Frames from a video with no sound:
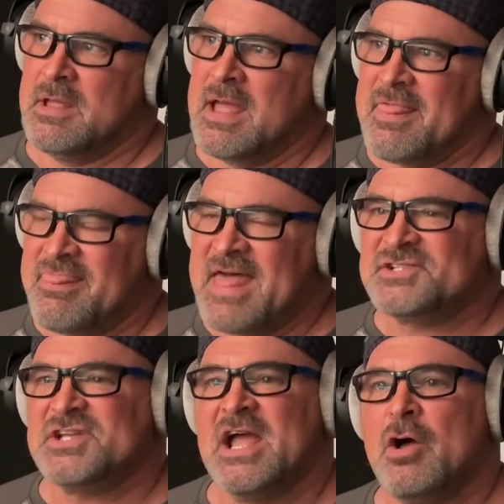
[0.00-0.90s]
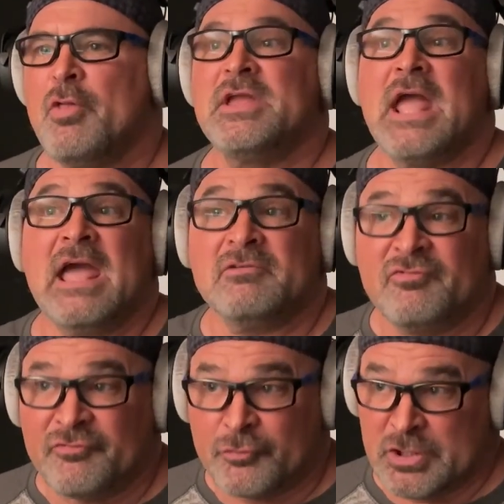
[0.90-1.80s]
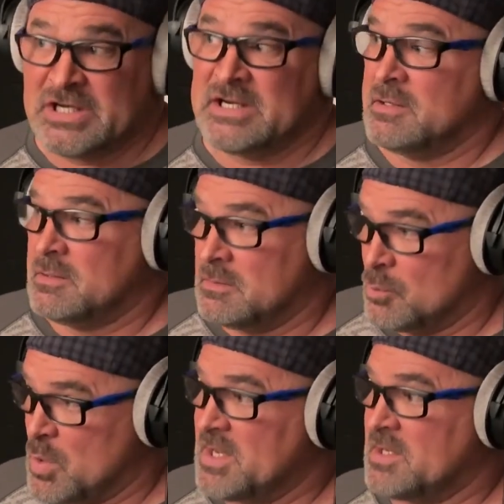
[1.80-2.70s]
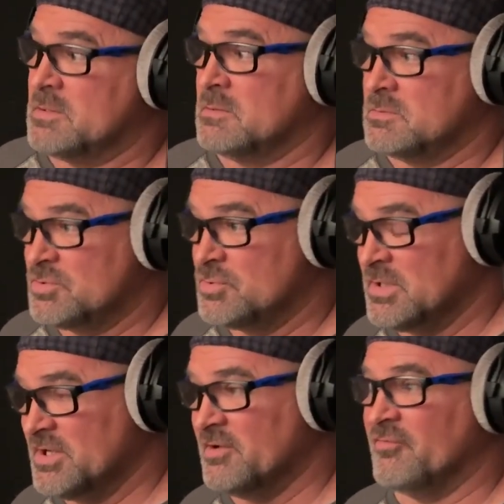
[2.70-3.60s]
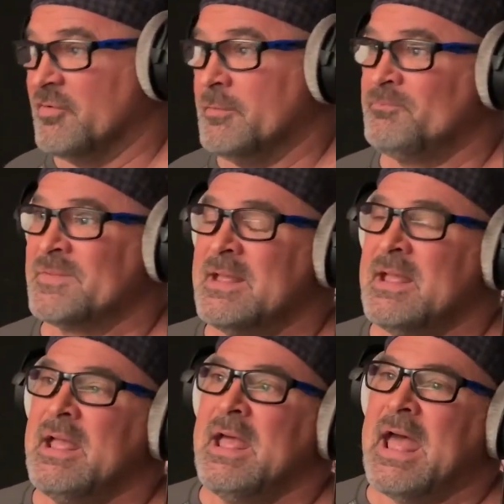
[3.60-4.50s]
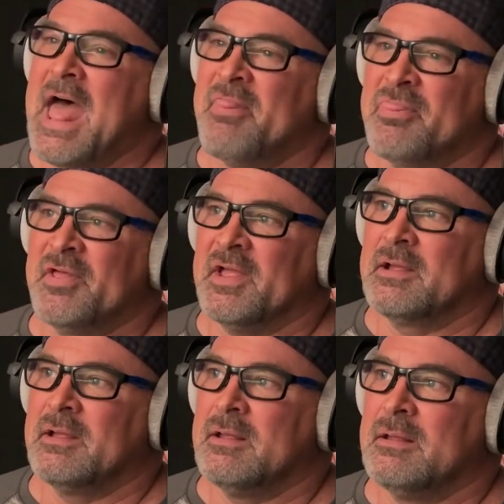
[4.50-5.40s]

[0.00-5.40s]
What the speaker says: That's a healthy and free way to live and think.